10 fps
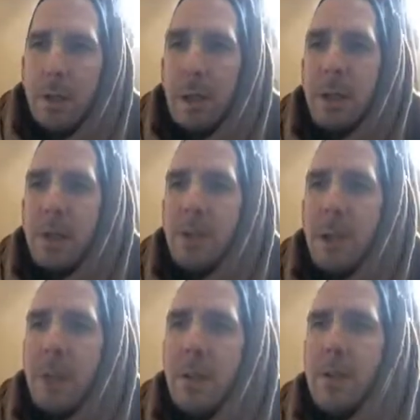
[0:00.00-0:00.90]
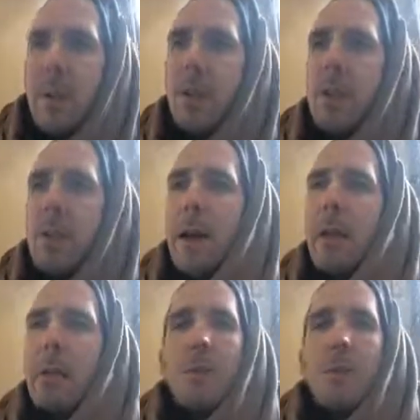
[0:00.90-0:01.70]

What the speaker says: in the sense that the